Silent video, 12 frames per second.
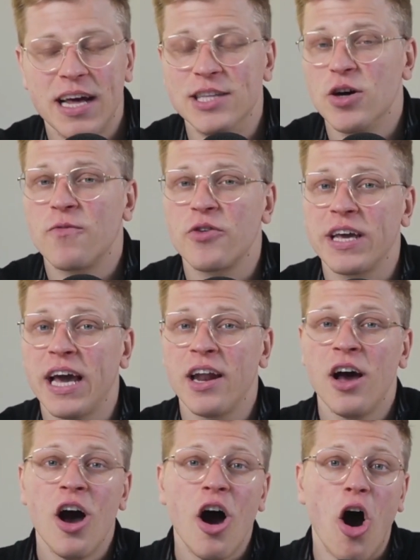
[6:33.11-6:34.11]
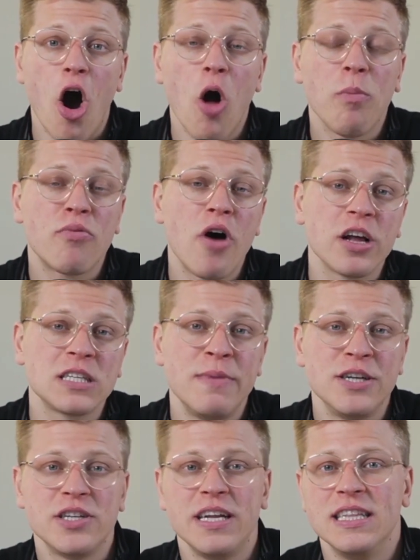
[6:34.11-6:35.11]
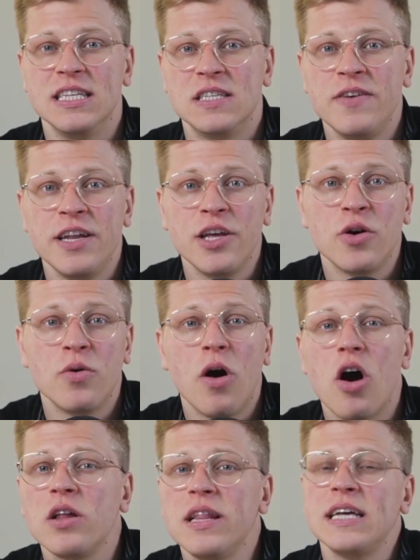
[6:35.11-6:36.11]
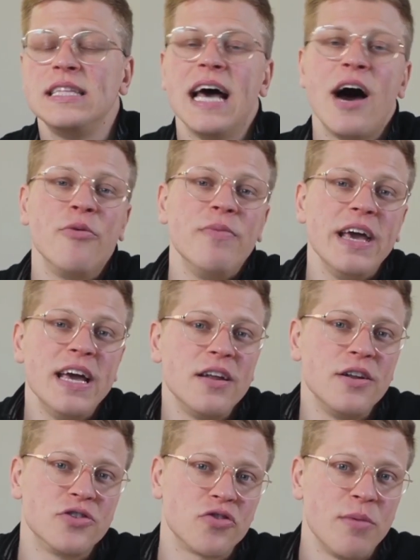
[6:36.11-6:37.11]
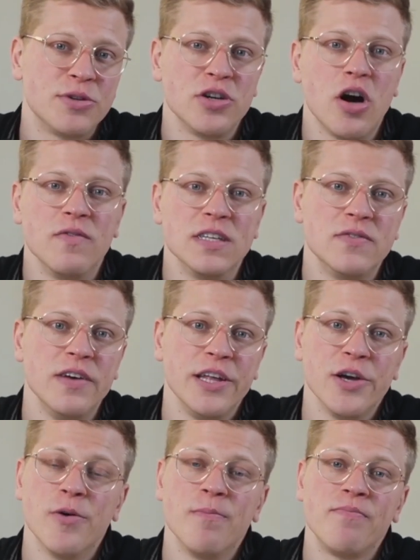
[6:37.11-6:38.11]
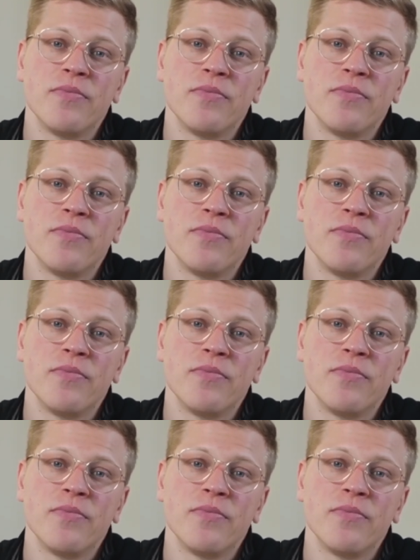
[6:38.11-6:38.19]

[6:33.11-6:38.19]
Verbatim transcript: And don't forget, all products mentioned in this video are linked down in the description of this video.